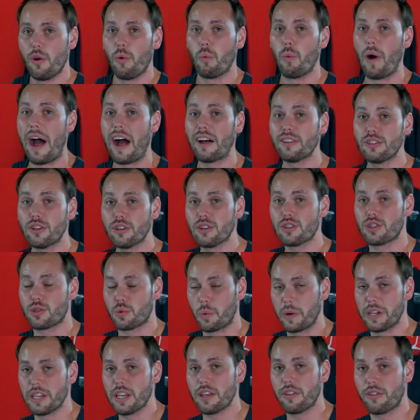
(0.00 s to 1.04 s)
while you're
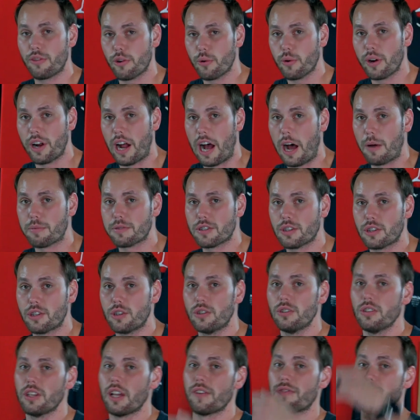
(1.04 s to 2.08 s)
swinging through an
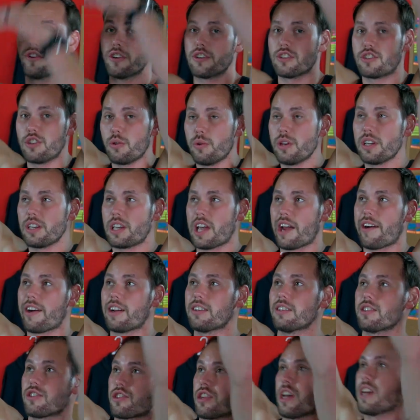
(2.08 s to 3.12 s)
obstacle, if you're doing carry
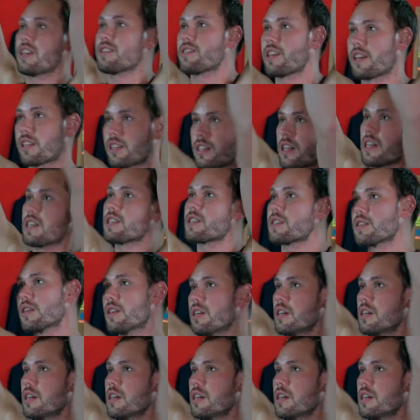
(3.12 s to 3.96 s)
Laches like this,